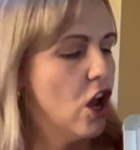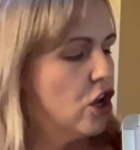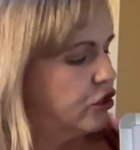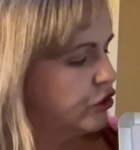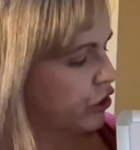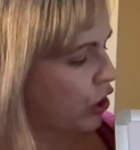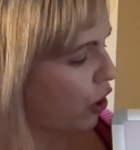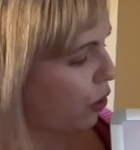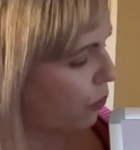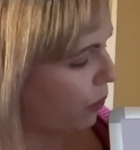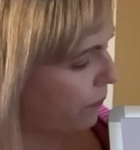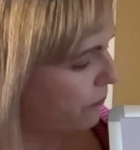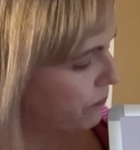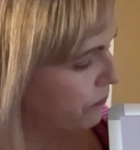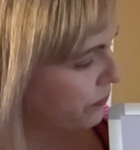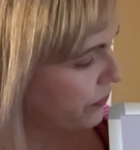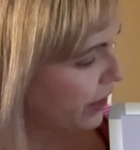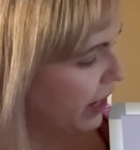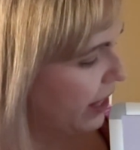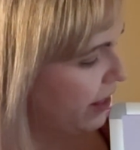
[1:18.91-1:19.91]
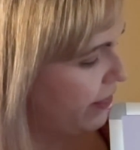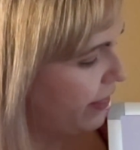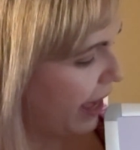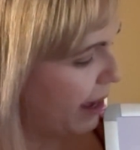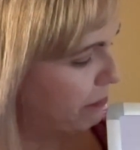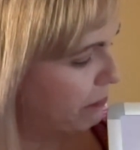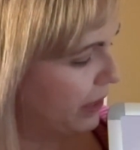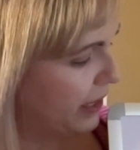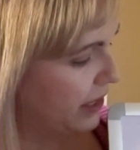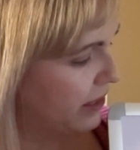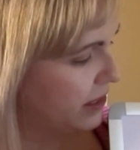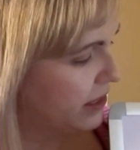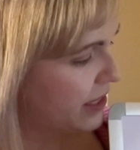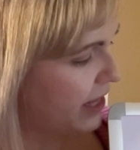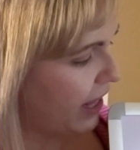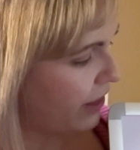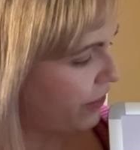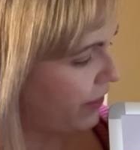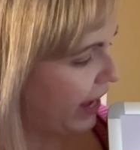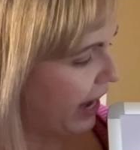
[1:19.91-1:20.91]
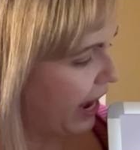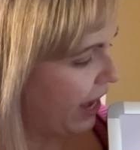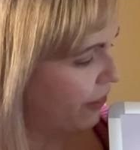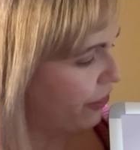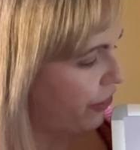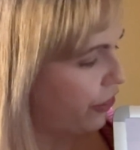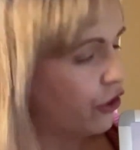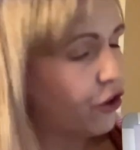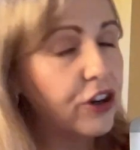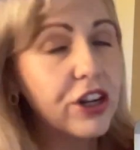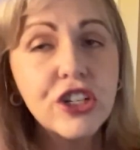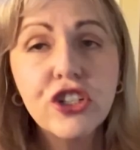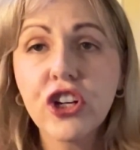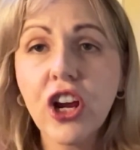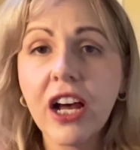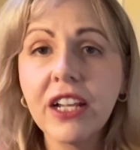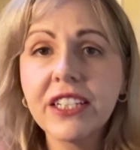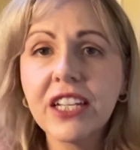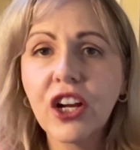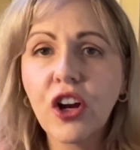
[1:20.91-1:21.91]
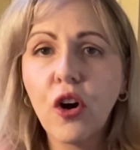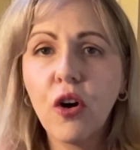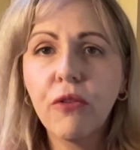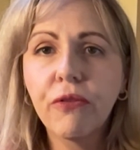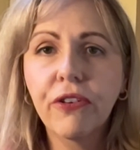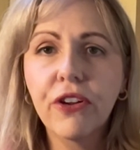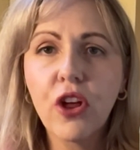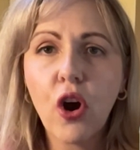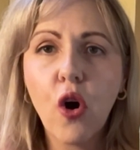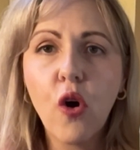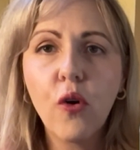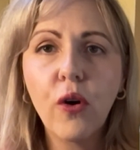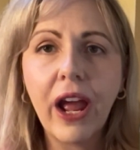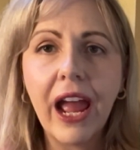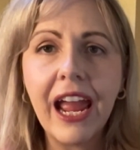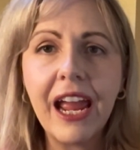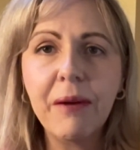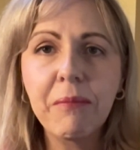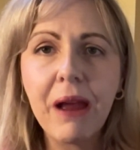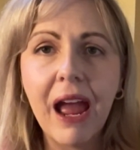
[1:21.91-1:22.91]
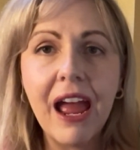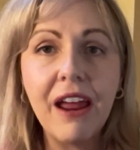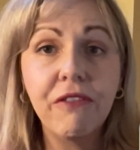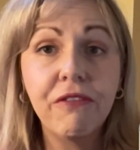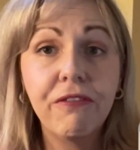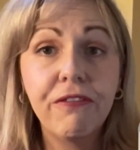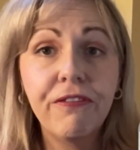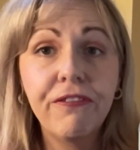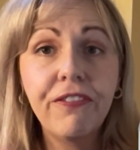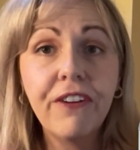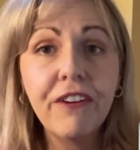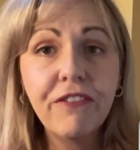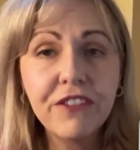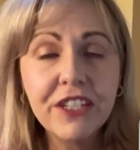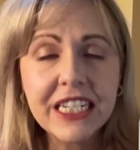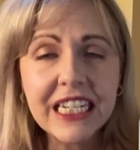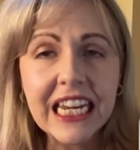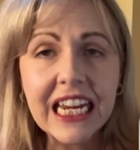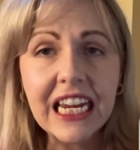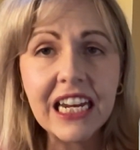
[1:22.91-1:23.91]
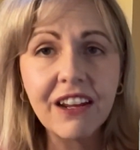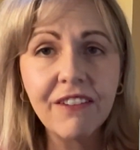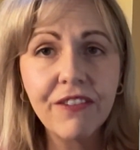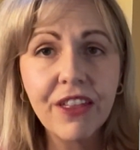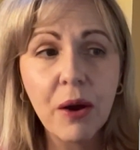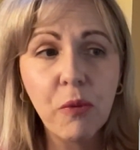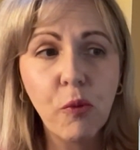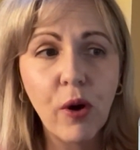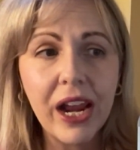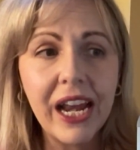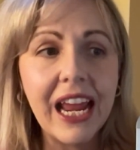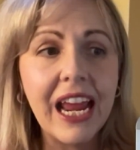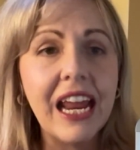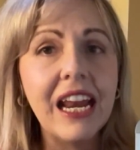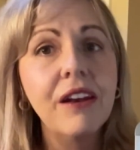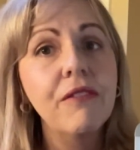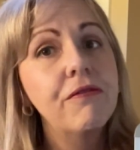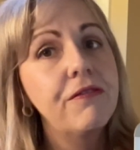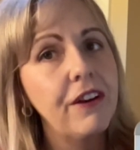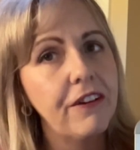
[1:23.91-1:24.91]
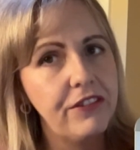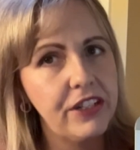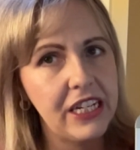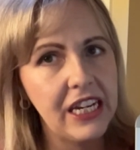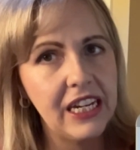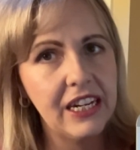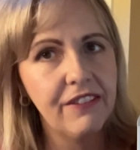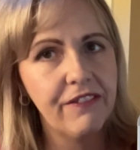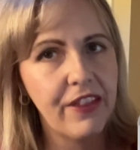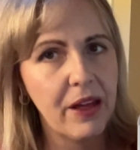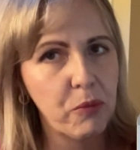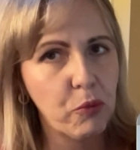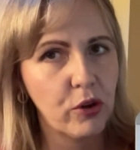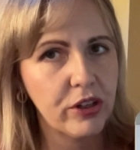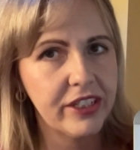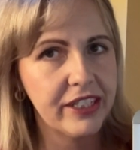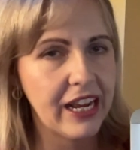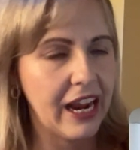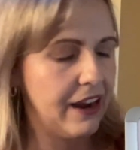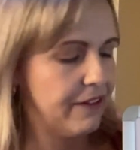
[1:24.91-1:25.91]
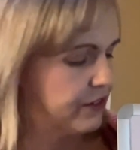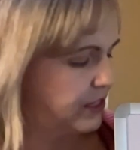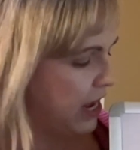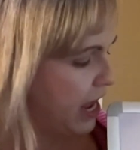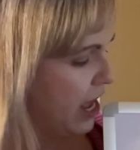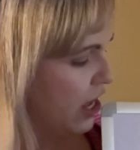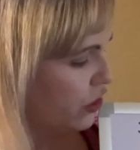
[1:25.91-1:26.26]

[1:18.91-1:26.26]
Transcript: So that means that they had 30 shots on goal for the whole game and 15 of them went in, 15 of them were saved.